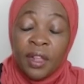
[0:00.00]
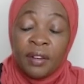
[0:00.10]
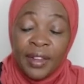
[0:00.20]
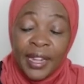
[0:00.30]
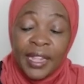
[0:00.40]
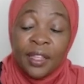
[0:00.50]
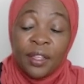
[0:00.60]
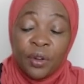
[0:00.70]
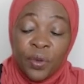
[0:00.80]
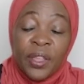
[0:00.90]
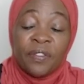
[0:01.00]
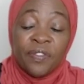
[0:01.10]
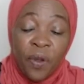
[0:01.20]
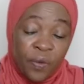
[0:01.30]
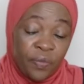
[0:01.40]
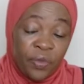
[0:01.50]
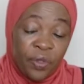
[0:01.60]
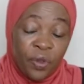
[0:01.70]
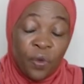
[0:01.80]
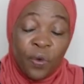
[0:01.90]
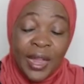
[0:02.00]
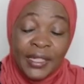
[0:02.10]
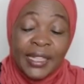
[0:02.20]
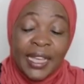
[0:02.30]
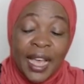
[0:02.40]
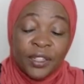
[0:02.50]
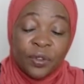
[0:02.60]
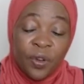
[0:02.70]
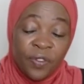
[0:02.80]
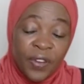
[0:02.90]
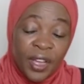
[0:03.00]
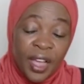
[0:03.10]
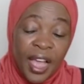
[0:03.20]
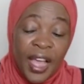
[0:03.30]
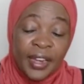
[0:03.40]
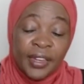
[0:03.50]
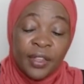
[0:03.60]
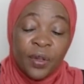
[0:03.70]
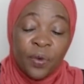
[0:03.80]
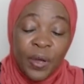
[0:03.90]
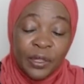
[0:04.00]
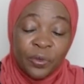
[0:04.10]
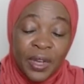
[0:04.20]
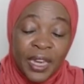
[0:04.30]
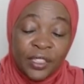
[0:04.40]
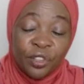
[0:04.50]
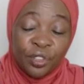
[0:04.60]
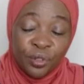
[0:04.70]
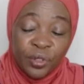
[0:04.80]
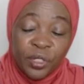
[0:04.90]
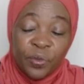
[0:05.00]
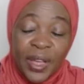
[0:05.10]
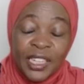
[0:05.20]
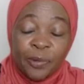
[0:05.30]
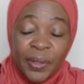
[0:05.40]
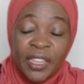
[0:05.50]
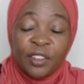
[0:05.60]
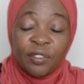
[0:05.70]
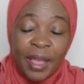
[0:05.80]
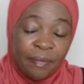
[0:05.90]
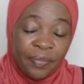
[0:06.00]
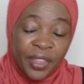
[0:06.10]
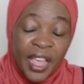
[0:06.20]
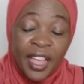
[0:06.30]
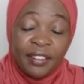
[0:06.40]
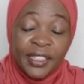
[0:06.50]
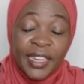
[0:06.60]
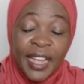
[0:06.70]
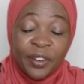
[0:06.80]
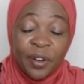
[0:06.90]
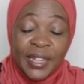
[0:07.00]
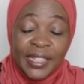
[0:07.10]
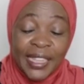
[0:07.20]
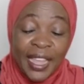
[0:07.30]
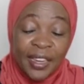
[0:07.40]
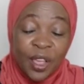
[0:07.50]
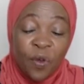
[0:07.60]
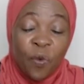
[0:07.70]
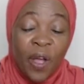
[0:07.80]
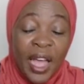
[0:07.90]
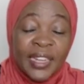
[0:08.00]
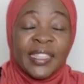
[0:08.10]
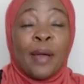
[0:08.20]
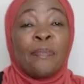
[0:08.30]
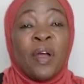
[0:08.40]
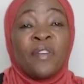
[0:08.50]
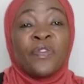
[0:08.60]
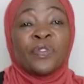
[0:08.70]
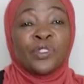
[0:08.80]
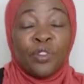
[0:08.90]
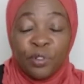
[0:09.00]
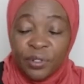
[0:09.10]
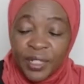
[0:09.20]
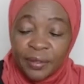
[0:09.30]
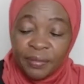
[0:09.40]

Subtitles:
really looking for, what he had to offer, and what word to use when speaking to them. Rich Dad always said, words are powerful tools.